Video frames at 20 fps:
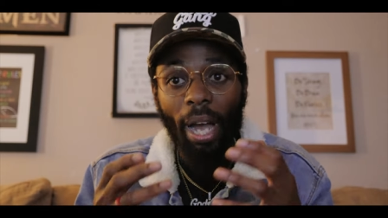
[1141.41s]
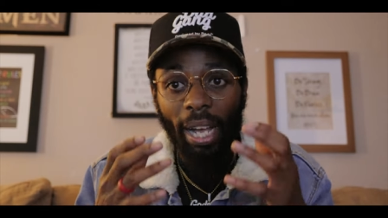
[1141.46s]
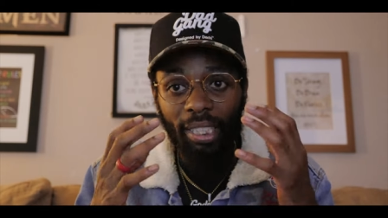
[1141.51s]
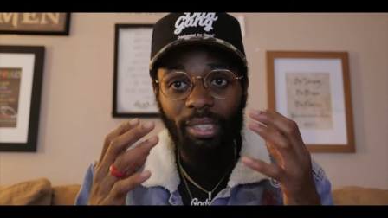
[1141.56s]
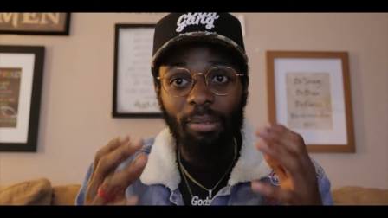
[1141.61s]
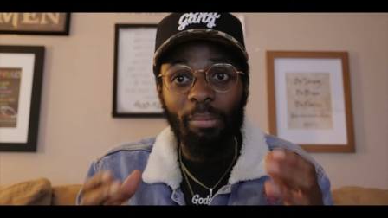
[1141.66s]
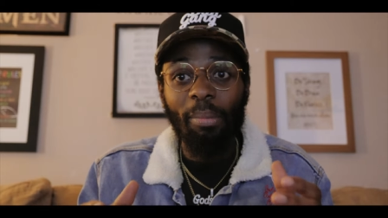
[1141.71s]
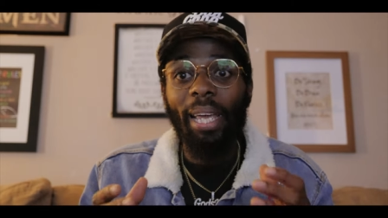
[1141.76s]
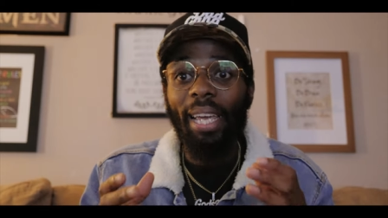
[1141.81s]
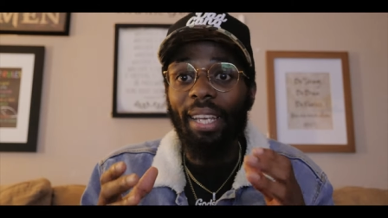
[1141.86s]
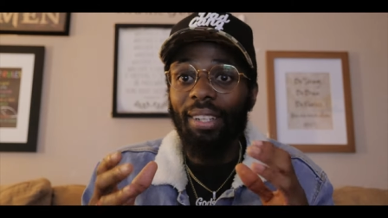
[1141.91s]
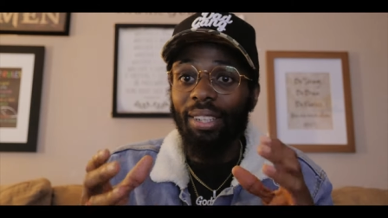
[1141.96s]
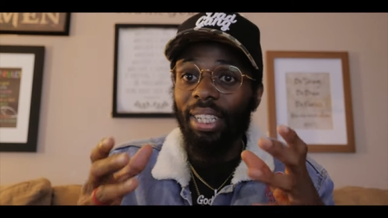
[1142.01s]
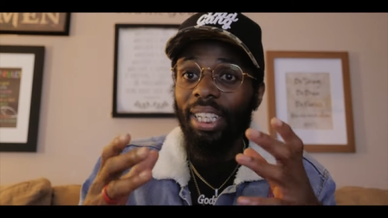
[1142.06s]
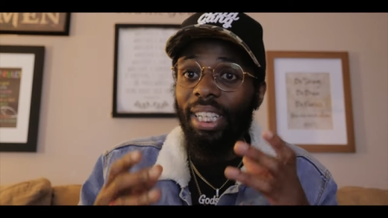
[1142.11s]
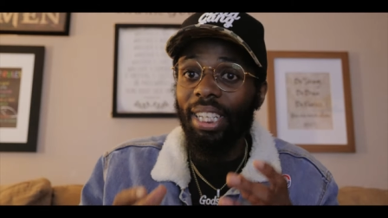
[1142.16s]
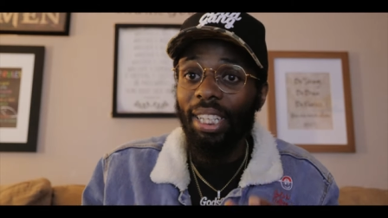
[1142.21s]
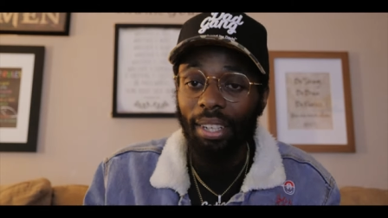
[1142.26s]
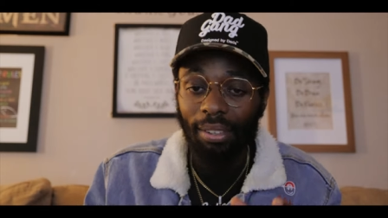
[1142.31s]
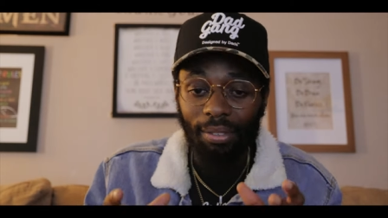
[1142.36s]
as a man
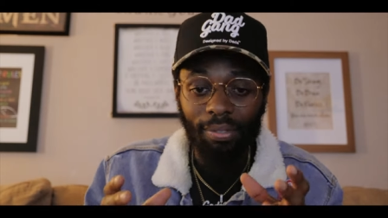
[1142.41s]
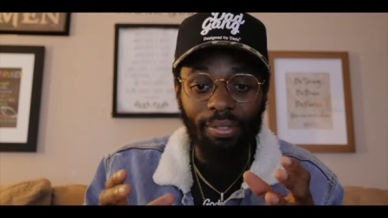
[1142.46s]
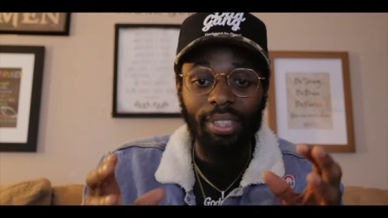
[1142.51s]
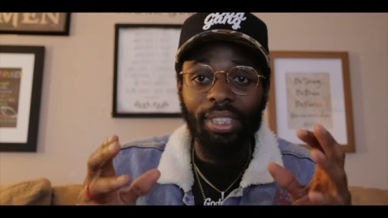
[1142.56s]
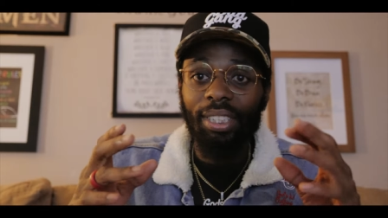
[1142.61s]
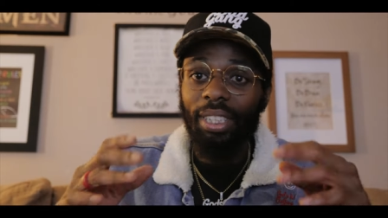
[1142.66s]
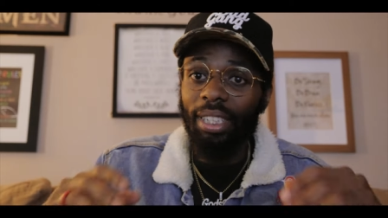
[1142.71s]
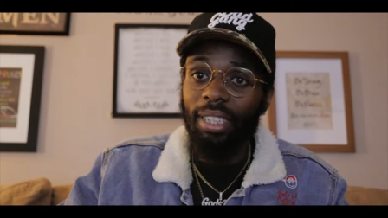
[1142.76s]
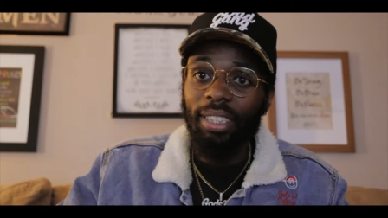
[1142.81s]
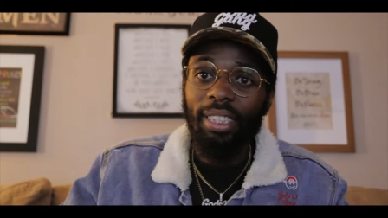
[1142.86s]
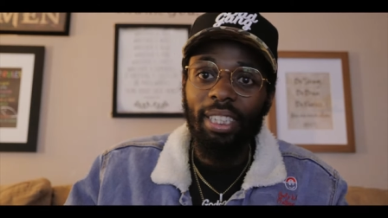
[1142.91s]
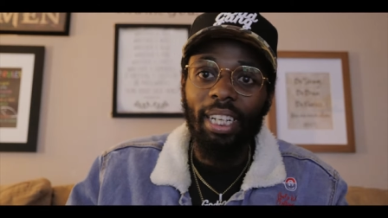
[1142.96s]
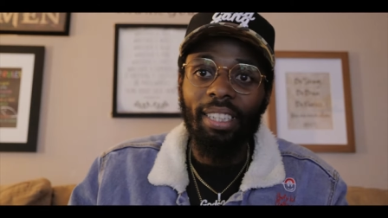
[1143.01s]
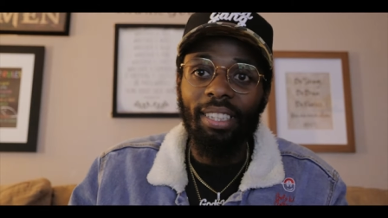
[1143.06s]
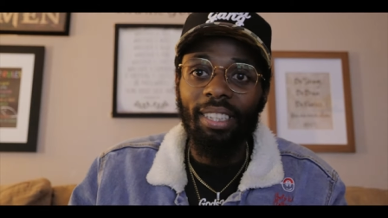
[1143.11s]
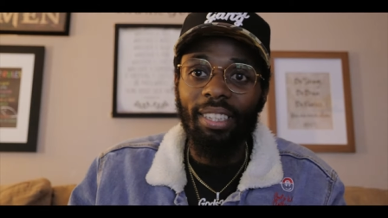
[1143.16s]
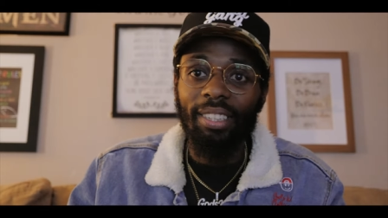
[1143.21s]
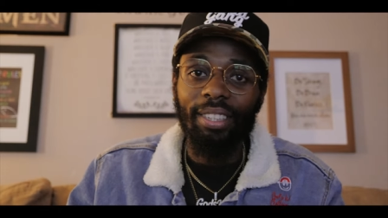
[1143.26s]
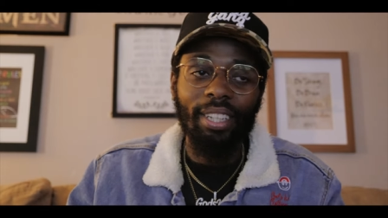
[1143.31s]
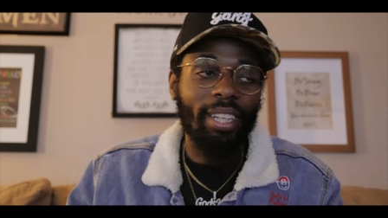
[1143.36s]
lead and
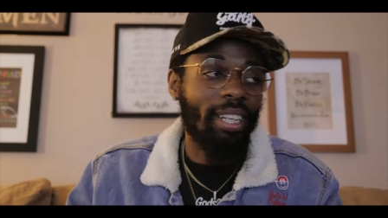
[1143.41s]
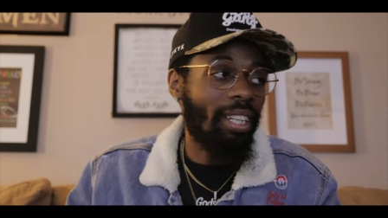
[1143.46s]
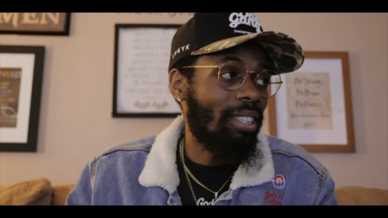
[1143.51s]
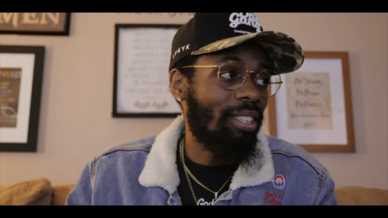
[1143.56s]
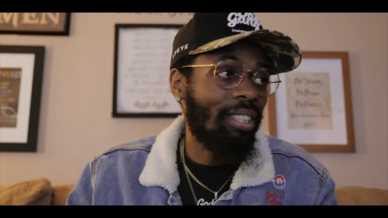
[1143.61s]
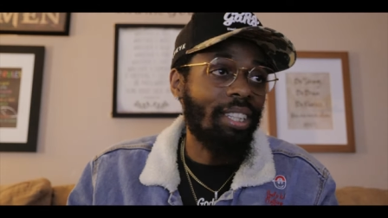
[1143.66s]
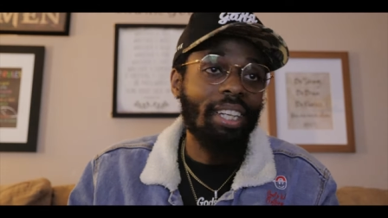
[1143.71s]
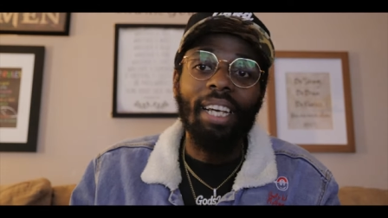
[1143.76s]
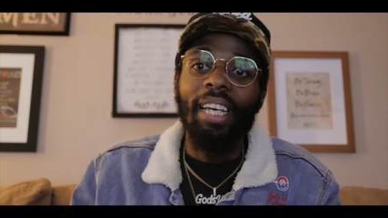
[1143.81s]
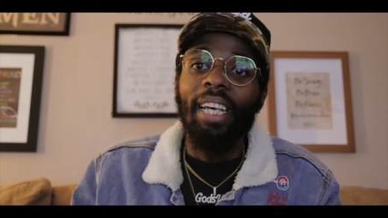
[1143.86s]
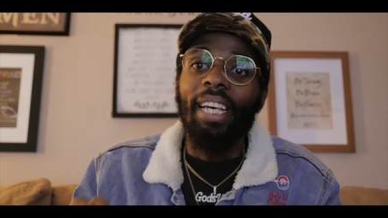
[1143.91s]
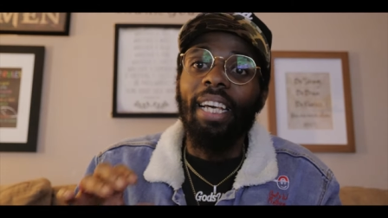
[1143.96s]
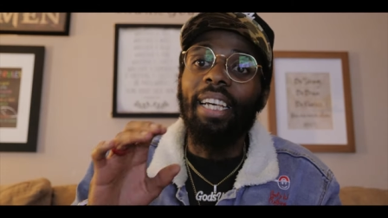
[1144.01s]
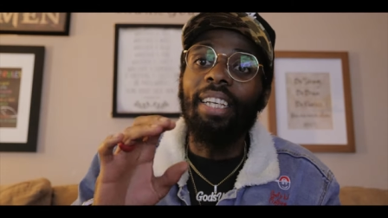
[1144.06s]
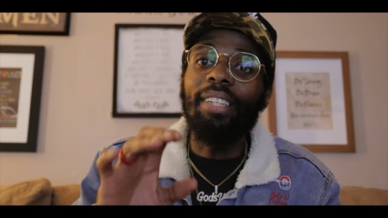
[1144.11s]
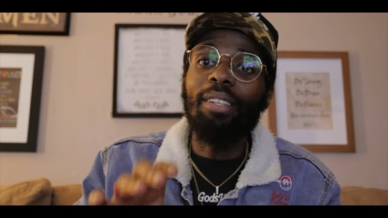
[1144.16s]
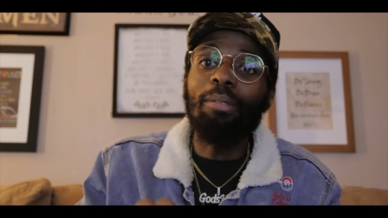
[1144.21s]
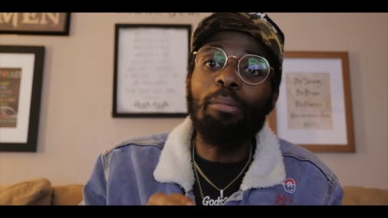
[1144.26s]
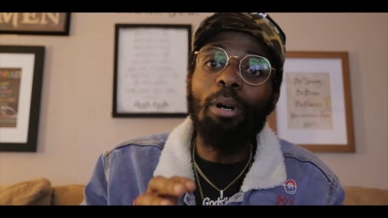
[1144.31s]
facilitate these things. And the